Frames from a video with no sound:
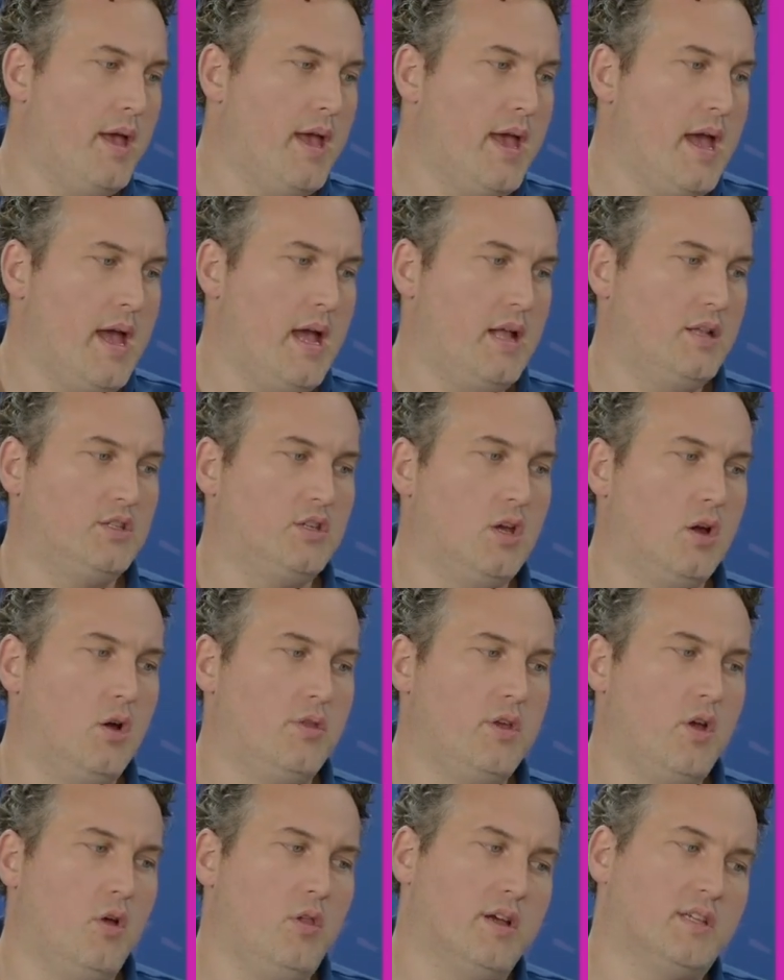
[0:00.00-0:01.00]
And so
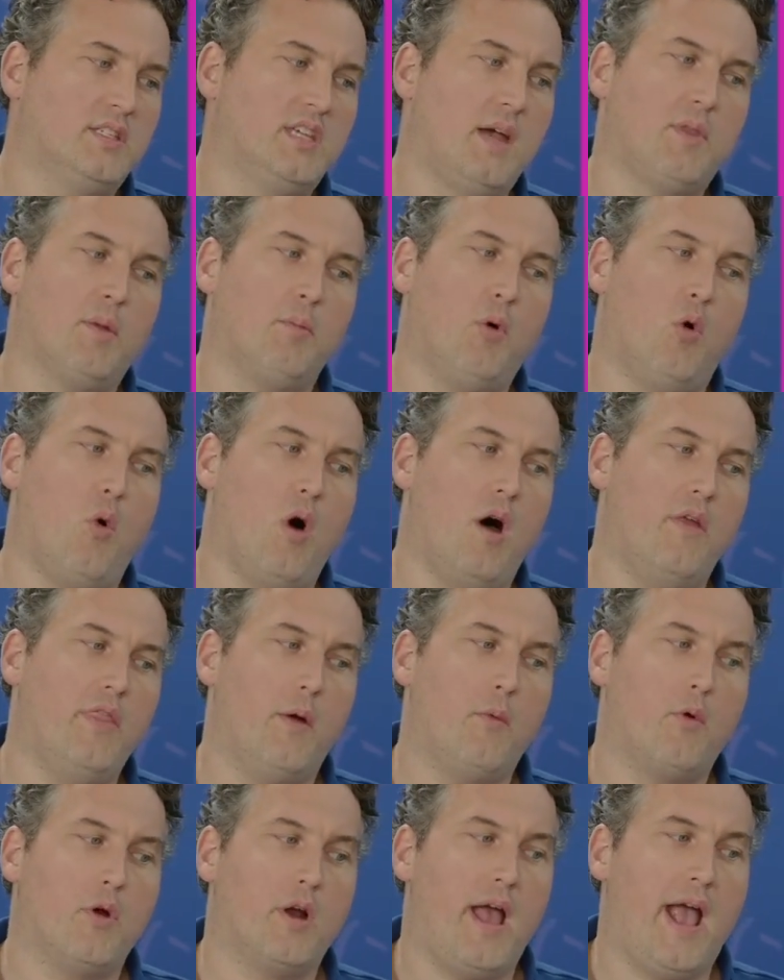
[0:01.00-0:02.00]
the only acceptable one
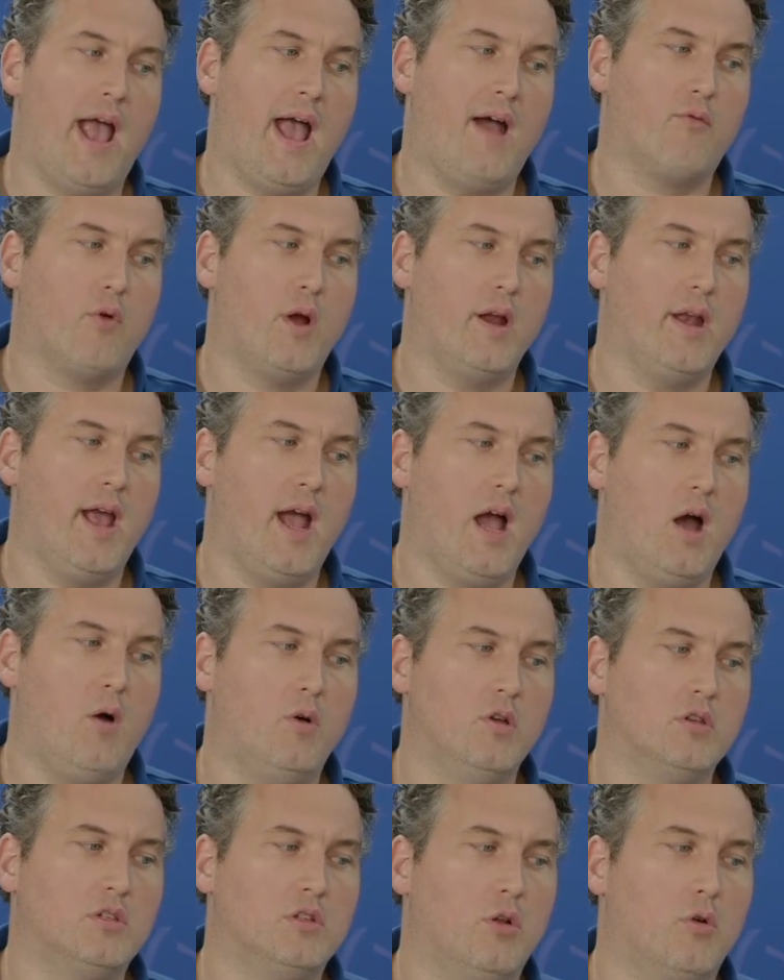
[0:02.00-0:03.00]
that we're going to have right now
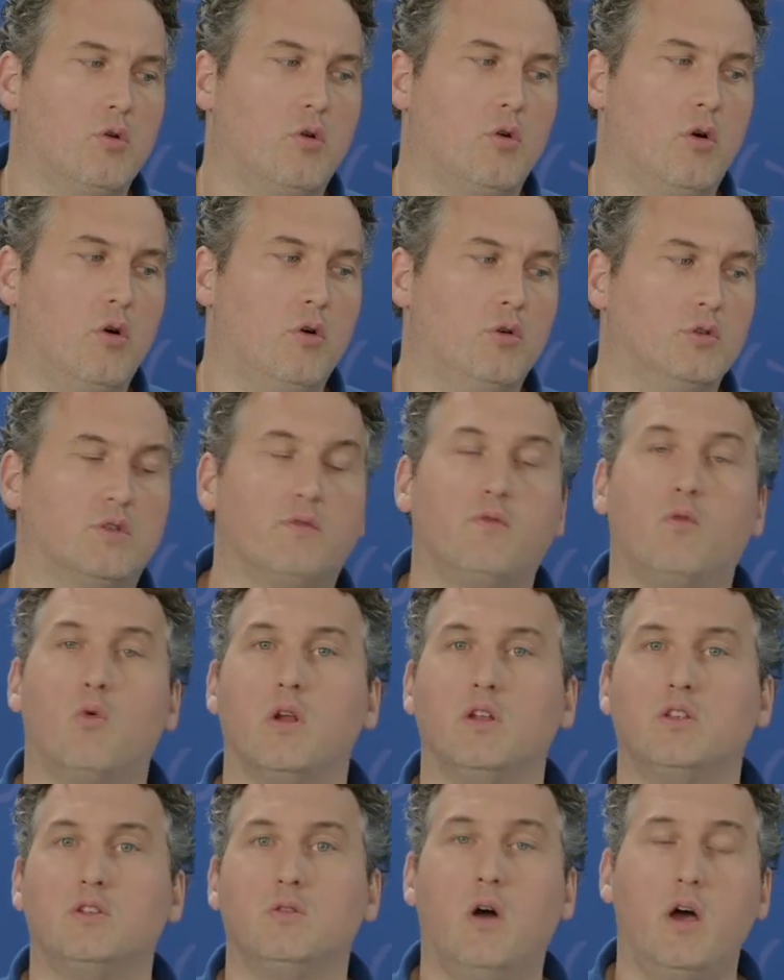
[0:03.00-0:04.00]
is localhost
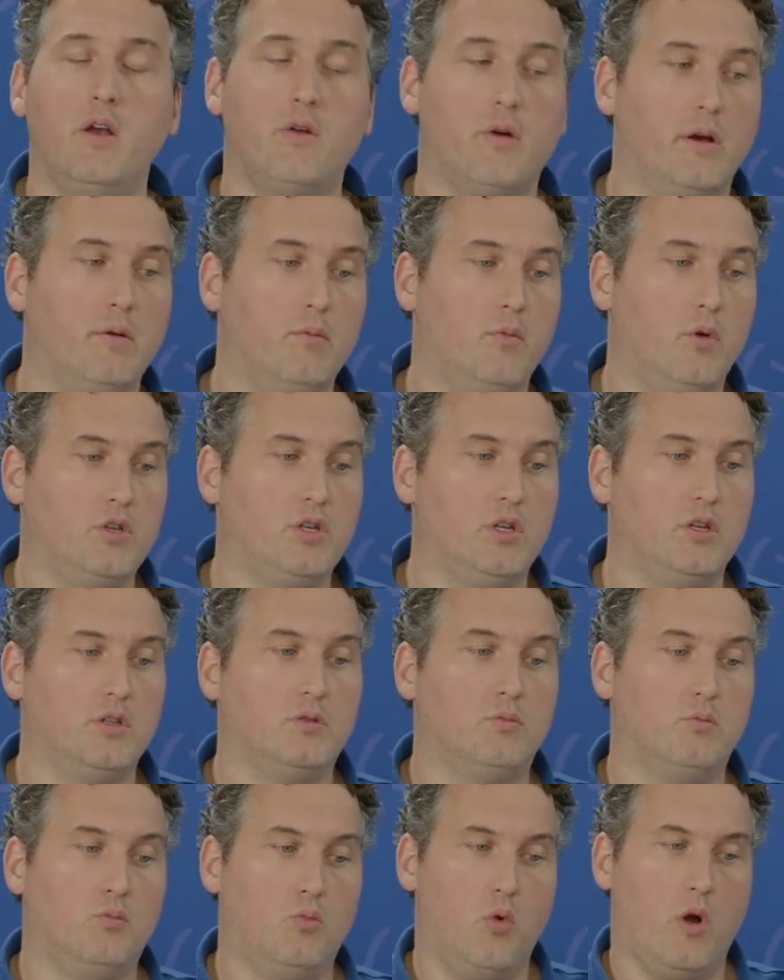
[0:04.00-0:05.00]
4200, which
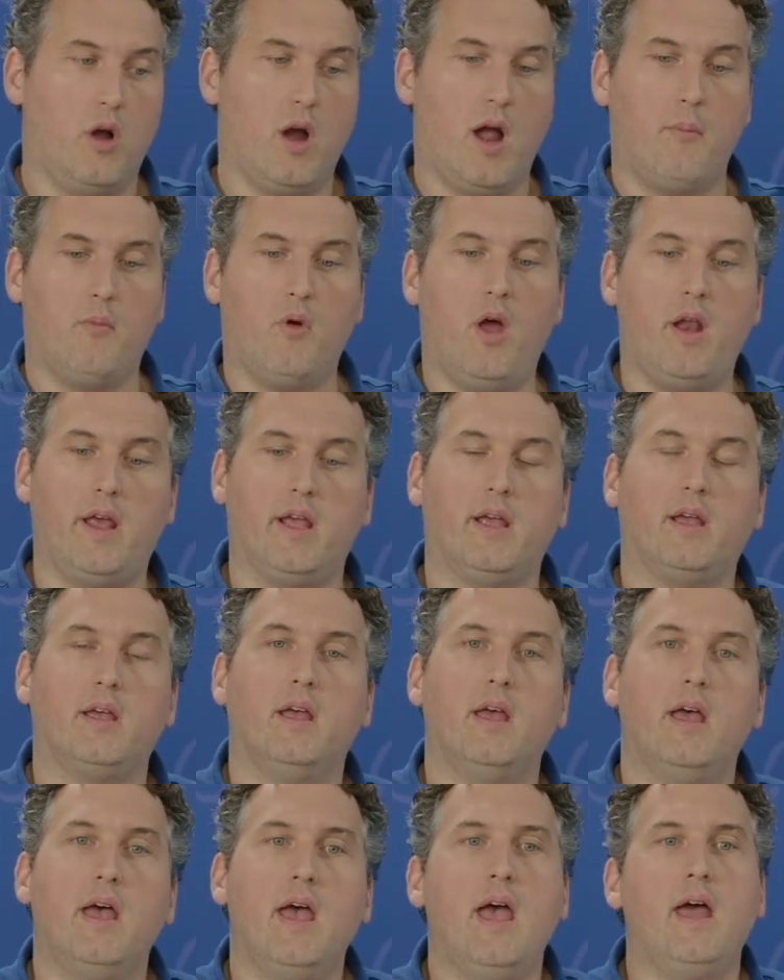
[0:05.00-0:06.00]
is where I'm running.
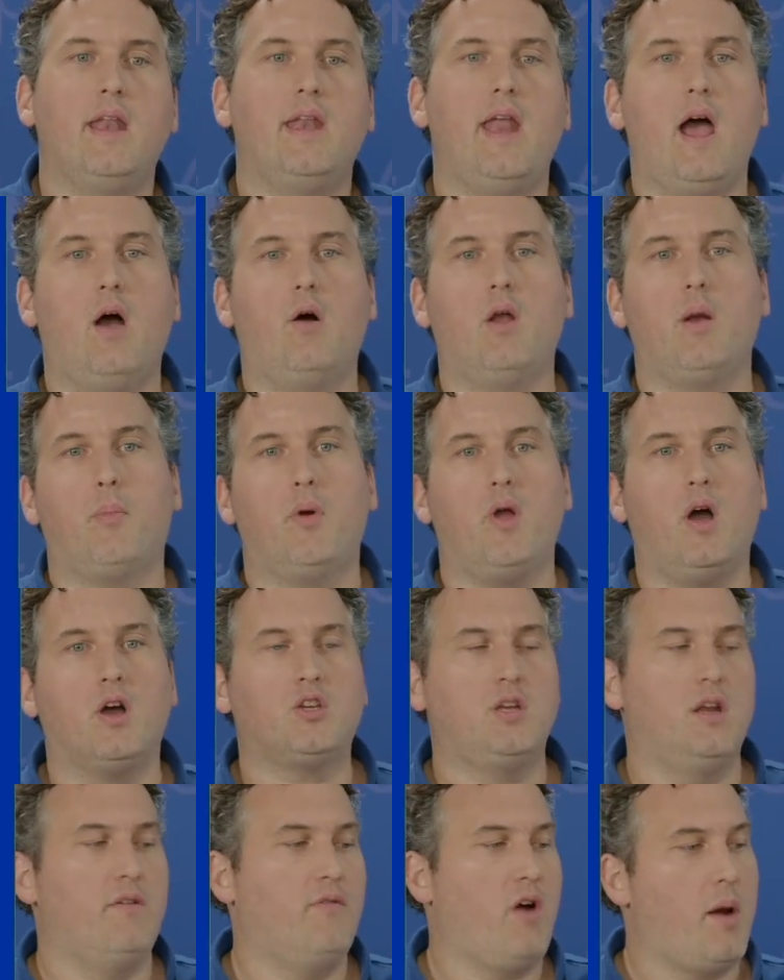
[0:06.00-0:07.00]
Now, in a
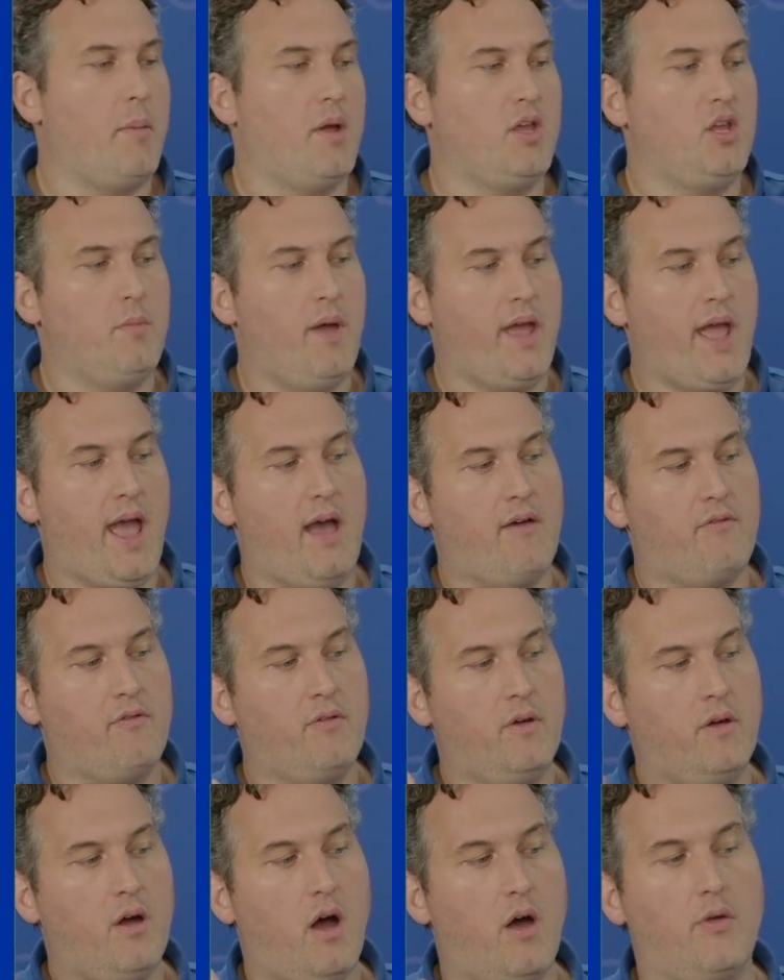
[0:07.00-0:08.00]
production environment, you may have
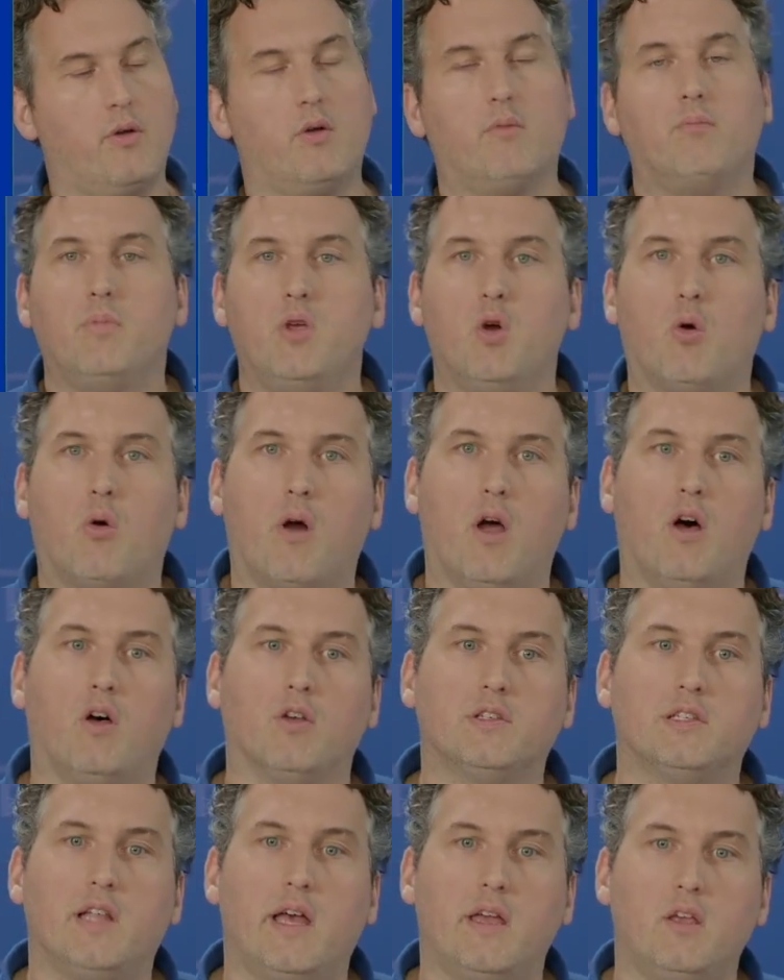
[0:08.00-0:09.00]
other
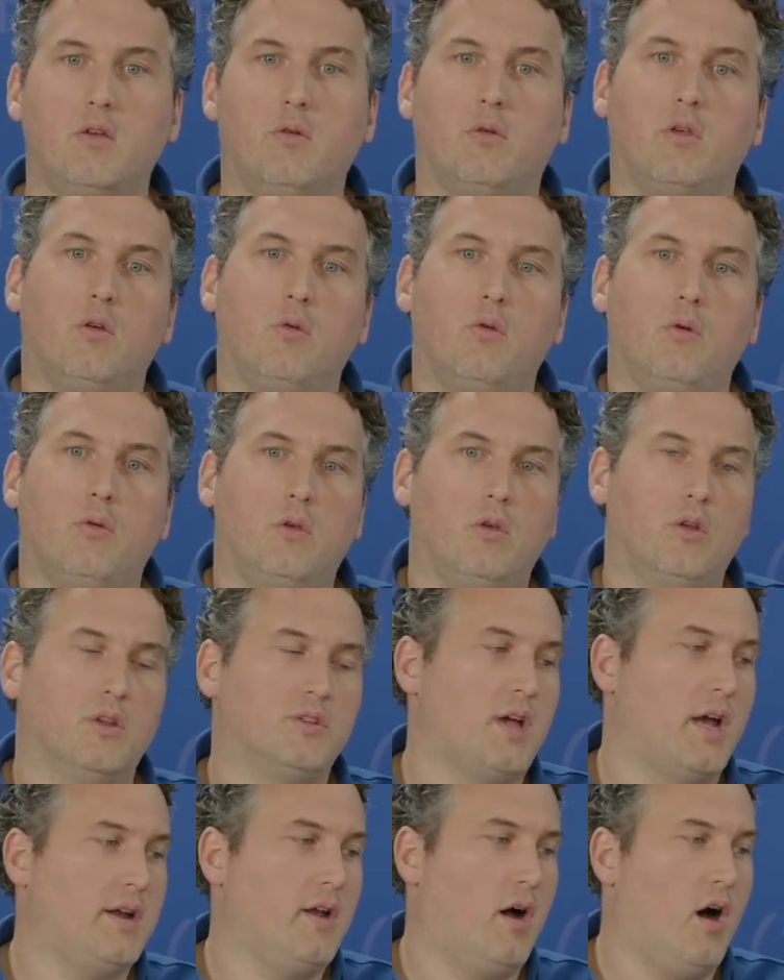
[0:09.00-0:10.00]
URLs that you
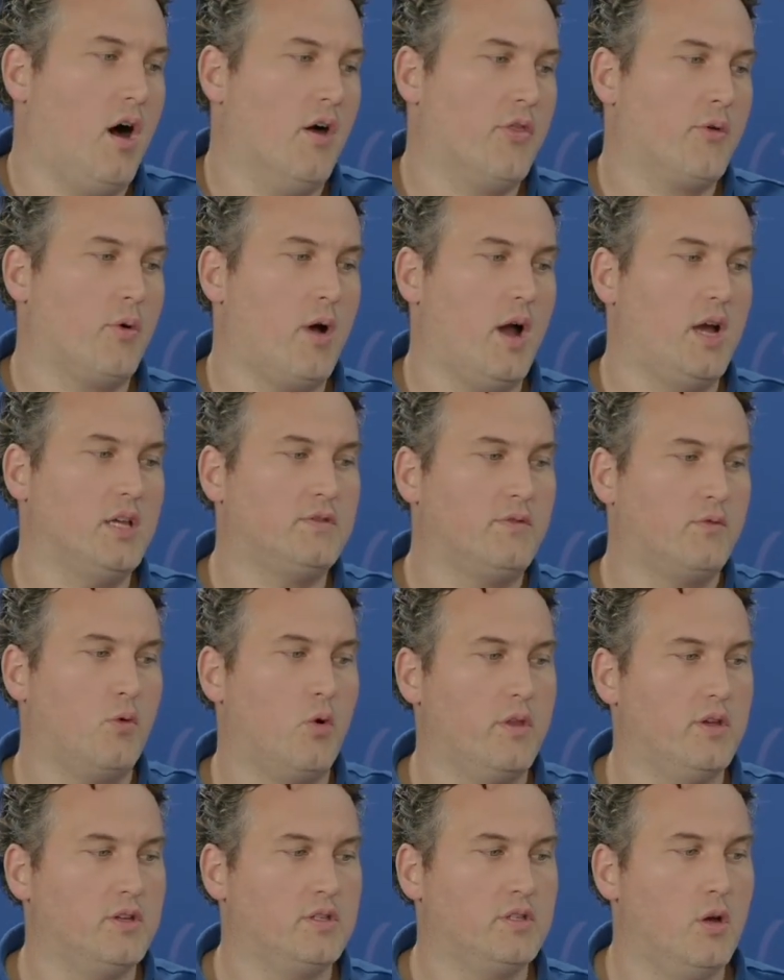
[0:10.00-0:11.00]
decide to authorize
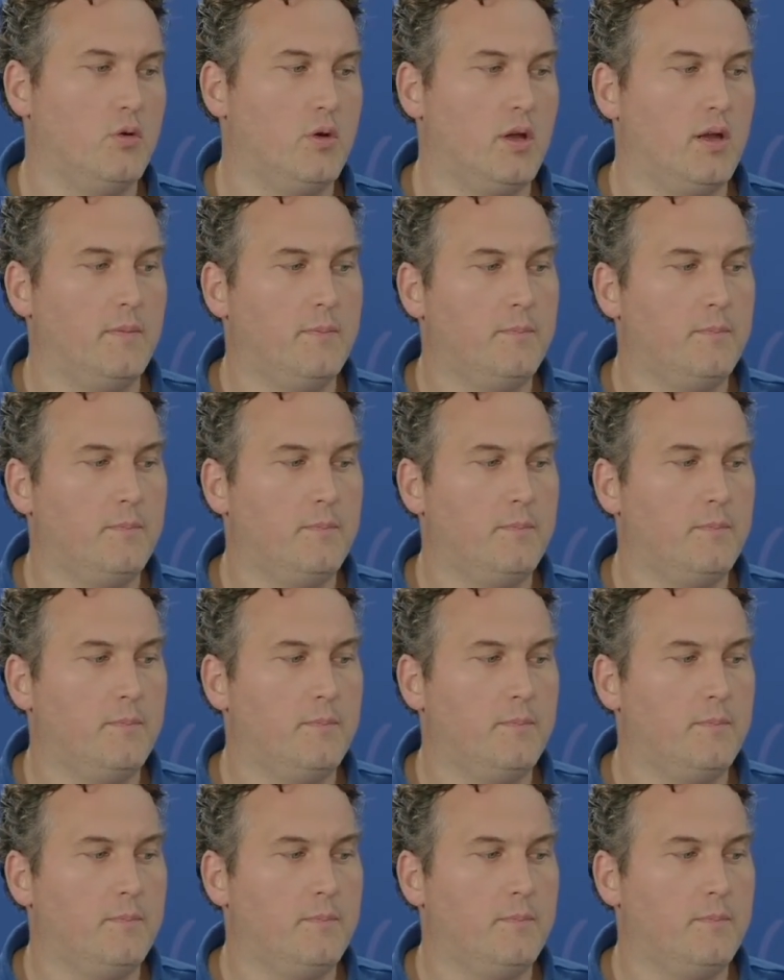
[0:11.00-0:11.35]
for this token.